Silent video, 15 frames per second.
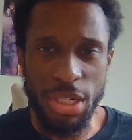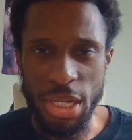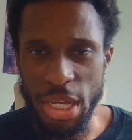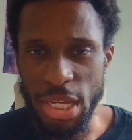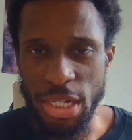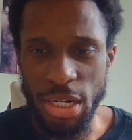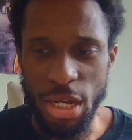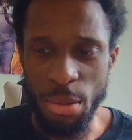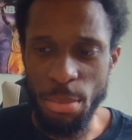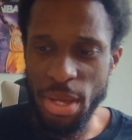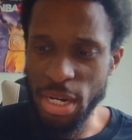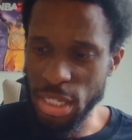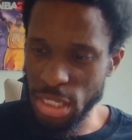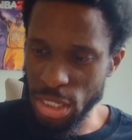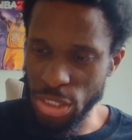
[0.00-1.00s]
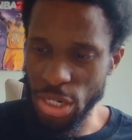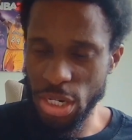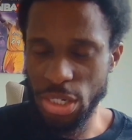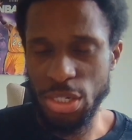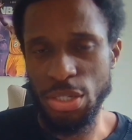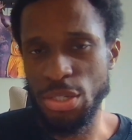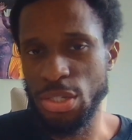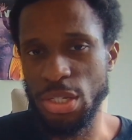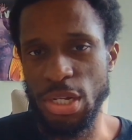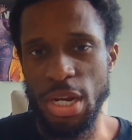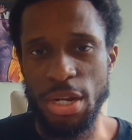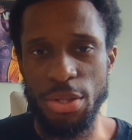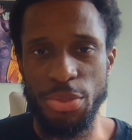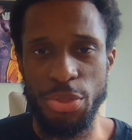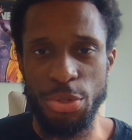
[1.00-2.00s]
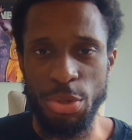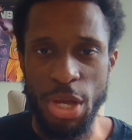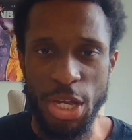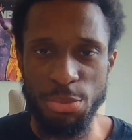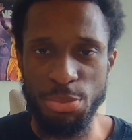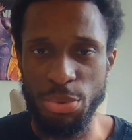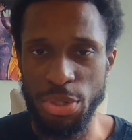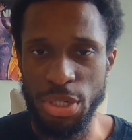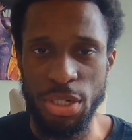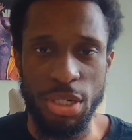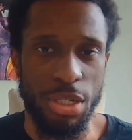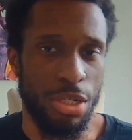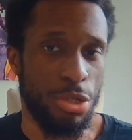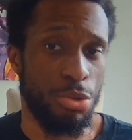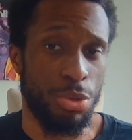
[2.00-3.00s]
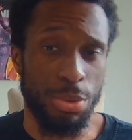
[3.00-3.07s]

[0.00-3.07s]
And um, any suggestions and anything you guys put in in the YouTube